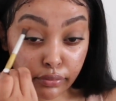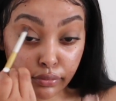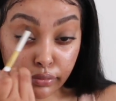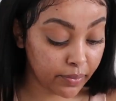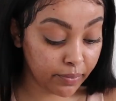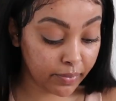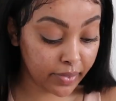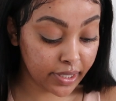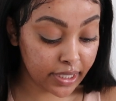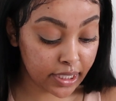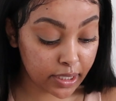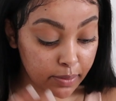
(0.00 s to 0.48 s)

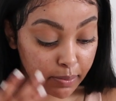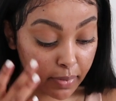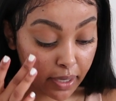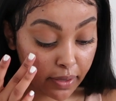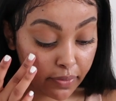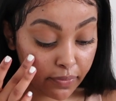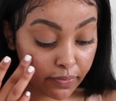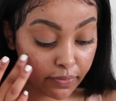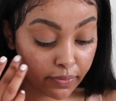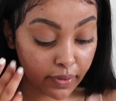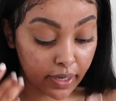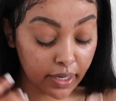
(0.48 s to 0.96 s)
What's
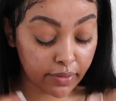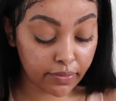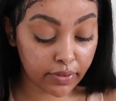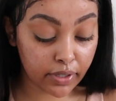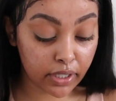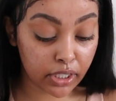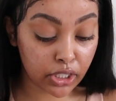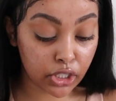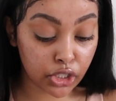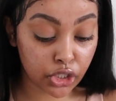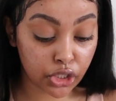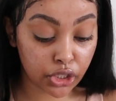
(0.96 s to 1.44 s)
my
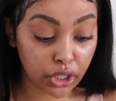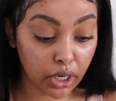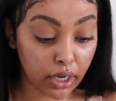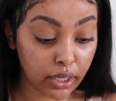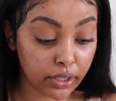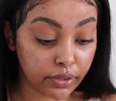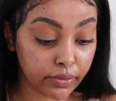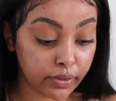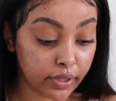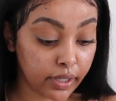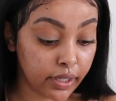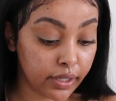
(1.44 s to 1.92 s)
favorite
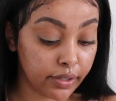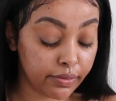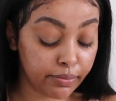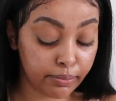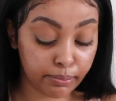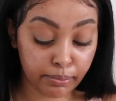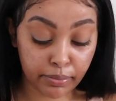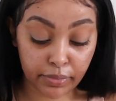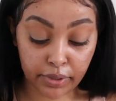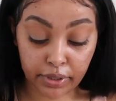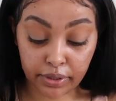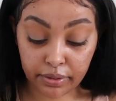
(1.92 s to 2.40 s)
genre
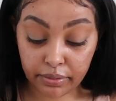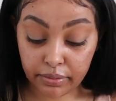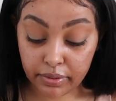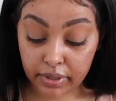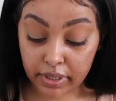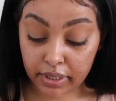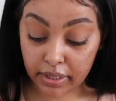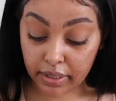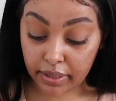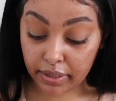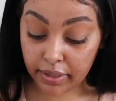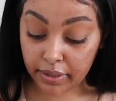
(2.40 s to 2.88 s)
of
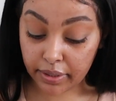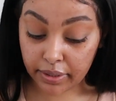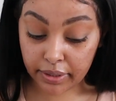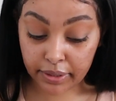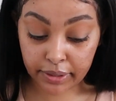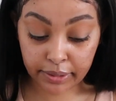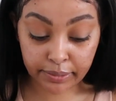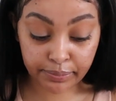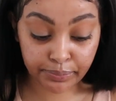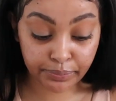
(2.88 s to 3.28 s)
music?